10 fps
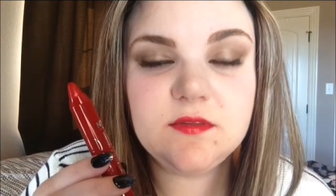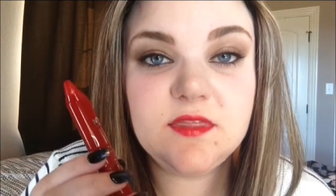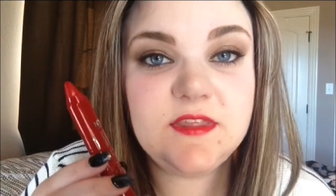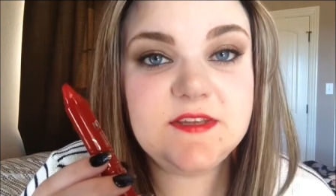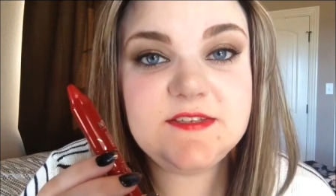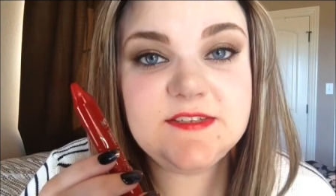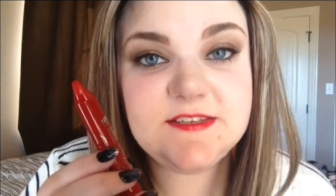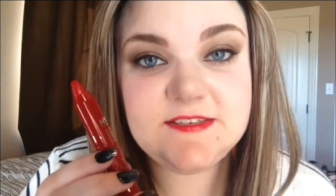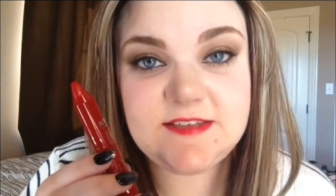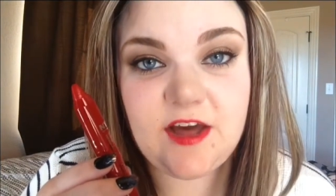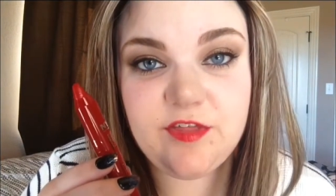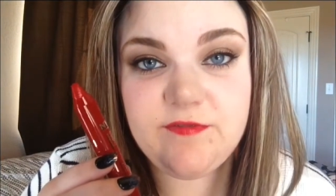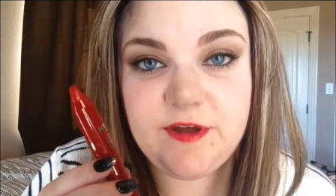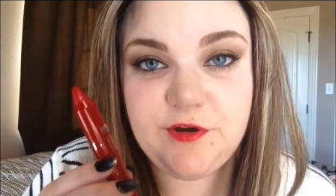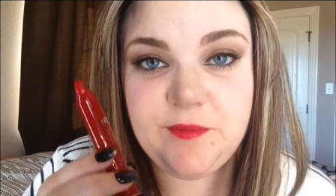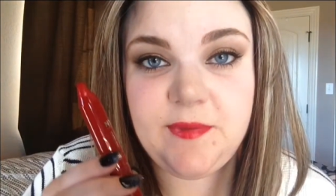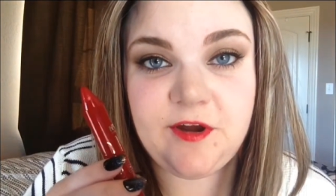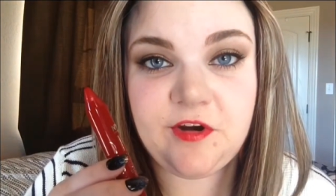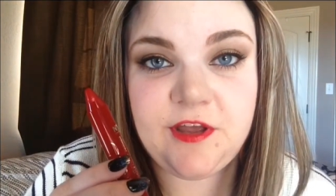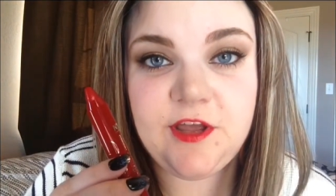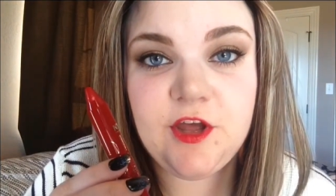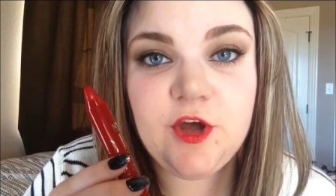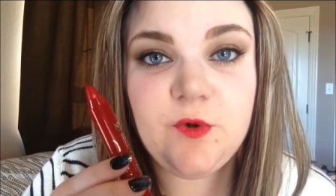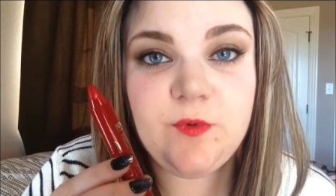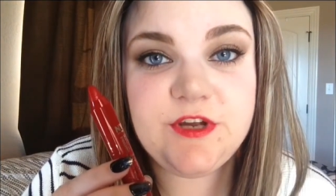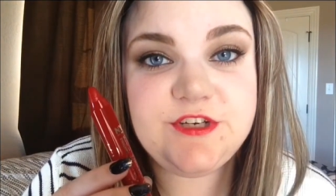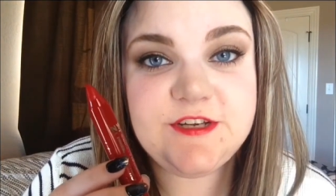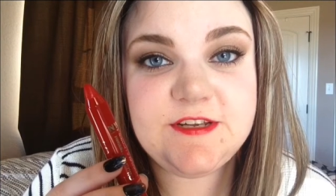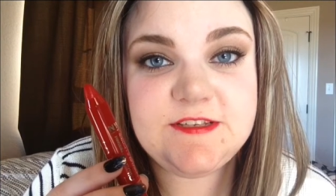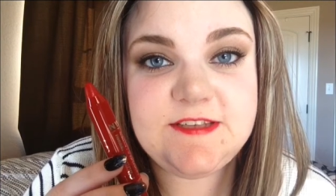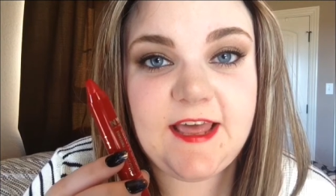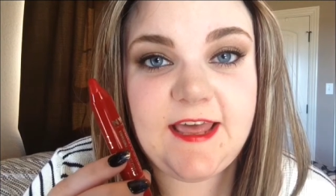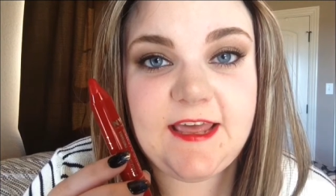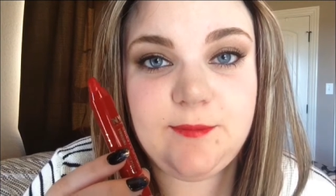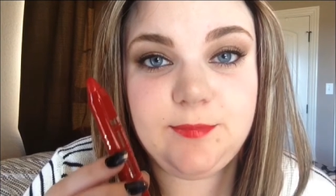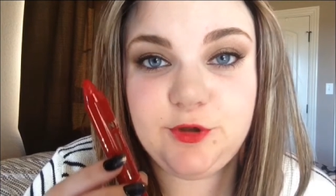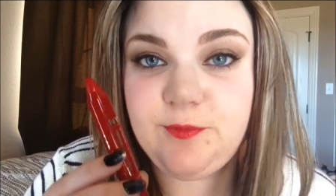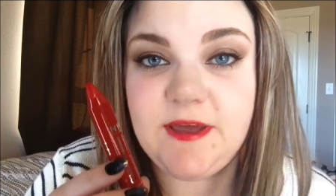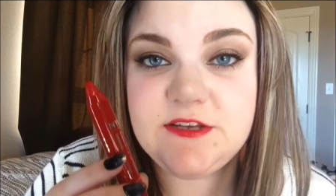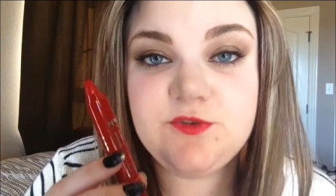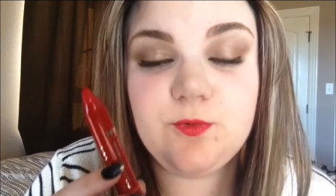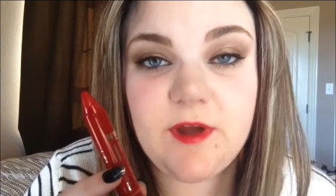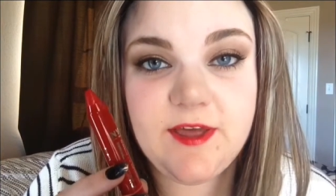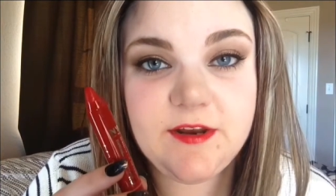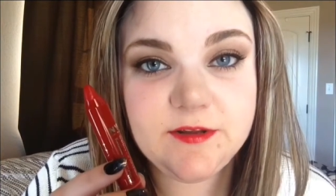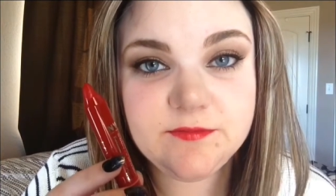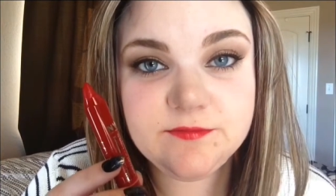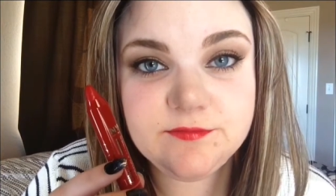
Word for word: This is South Ferry Berry, which is a blue based red.